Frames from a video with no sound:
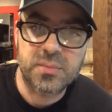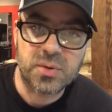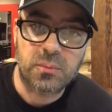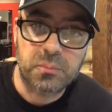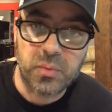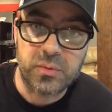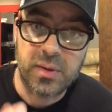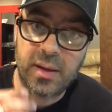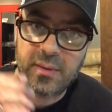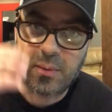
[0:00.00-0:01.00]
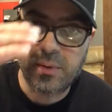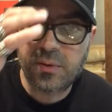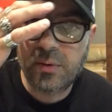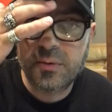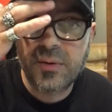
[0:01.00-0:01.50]
So we'll see how that one
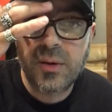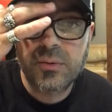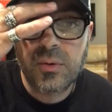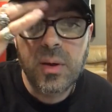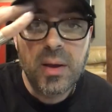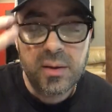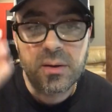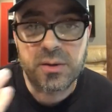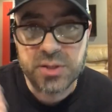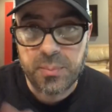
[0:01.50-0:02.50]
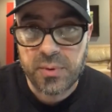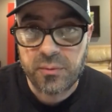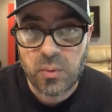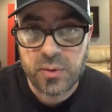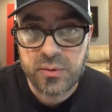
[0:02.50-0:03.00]
turns out. So Doug Shepard,
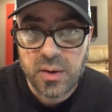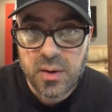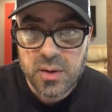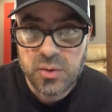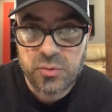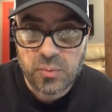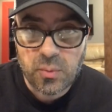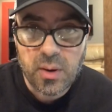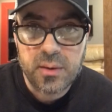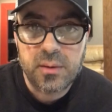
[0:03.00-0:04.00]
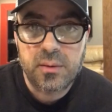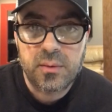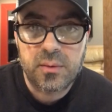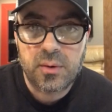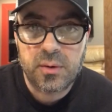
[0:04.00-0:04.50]
of course, used to run
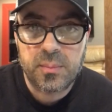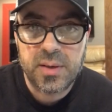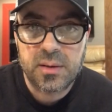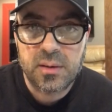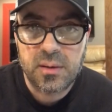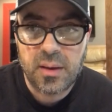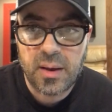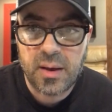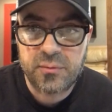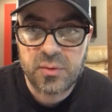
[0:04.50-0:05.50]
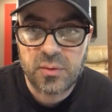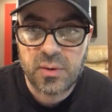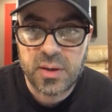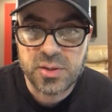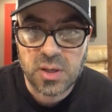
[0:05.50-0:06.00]
the tournament
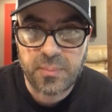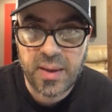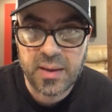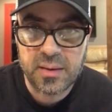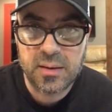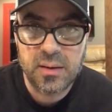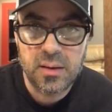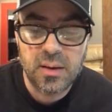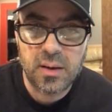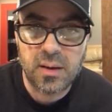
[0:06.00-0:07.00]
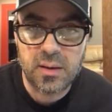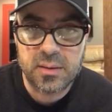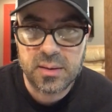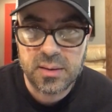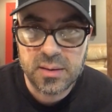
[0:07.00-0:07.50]
after Chuck Payne
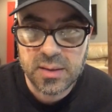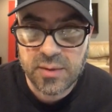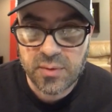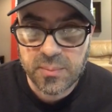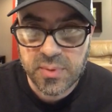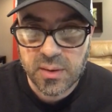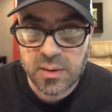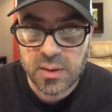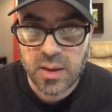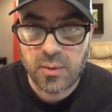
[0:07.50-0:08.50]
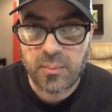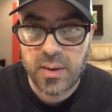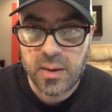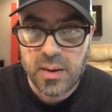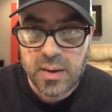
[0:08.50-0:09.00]
gave up the helm.
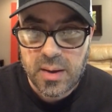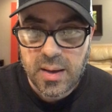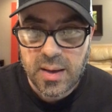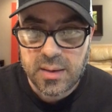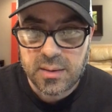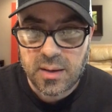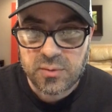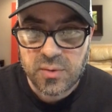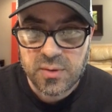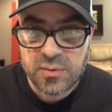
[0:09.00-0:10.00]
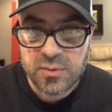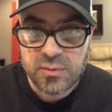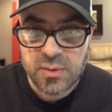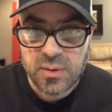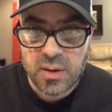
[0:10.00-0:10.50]
And so this
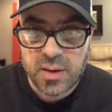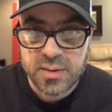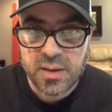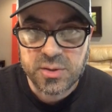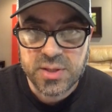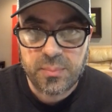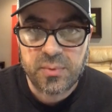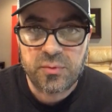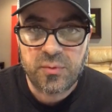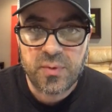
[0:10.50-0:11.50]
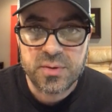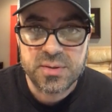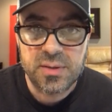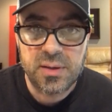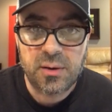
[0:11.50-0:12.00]
is Doug Shepard's
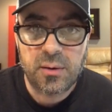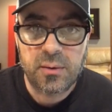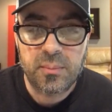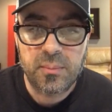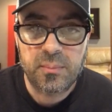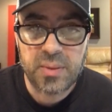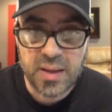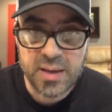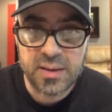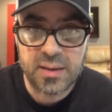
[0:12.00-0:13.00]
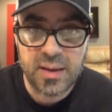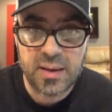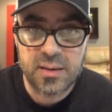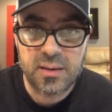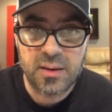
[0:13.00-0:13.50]
first year playing
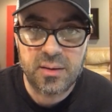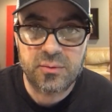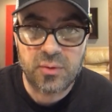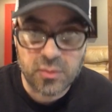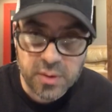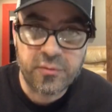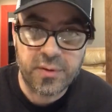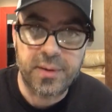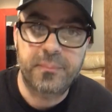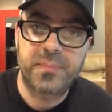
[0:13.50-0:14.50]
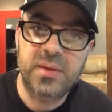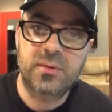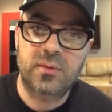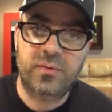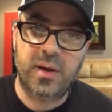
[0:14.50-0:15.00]
again, and so good for him. He's
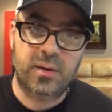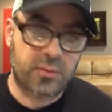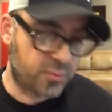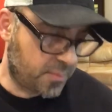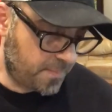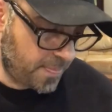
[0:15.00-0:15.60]
in the finals.